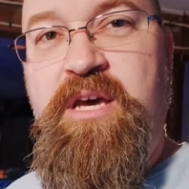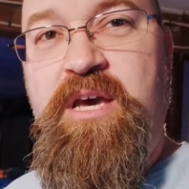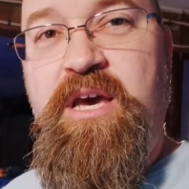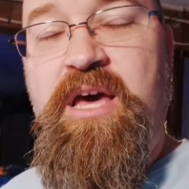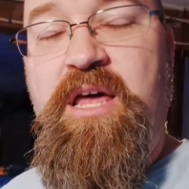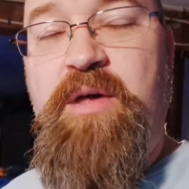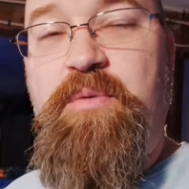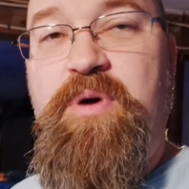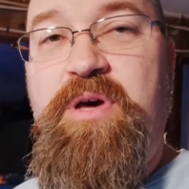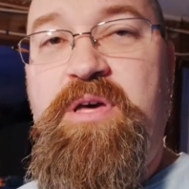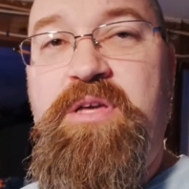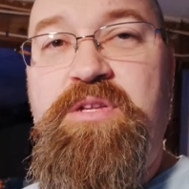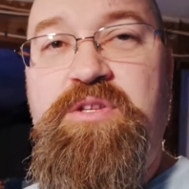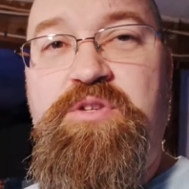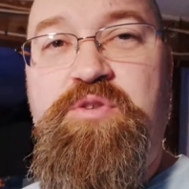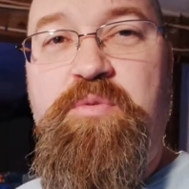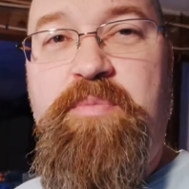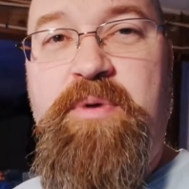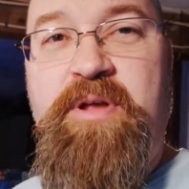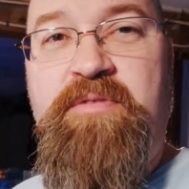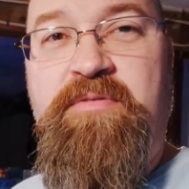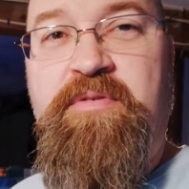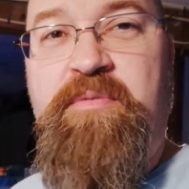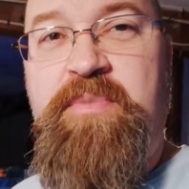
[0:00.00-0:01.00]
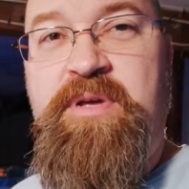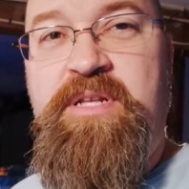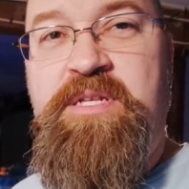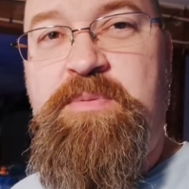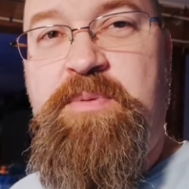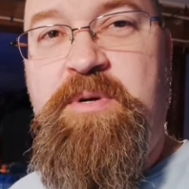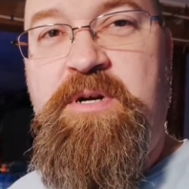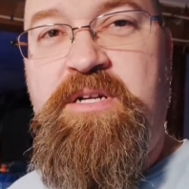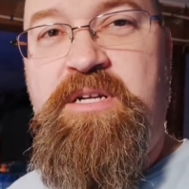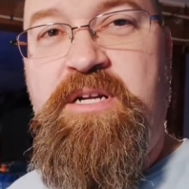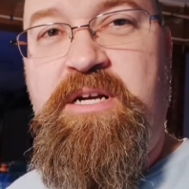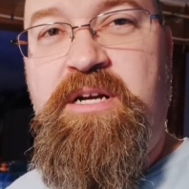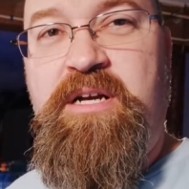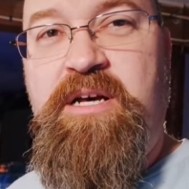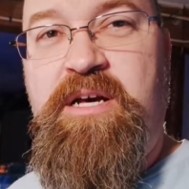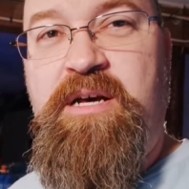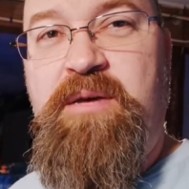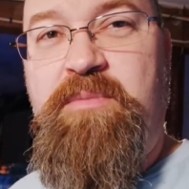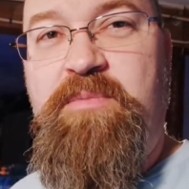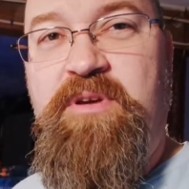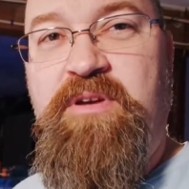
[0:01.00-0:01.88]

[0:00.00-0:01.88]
Anyway, Drew Bennett from ben spark dot com.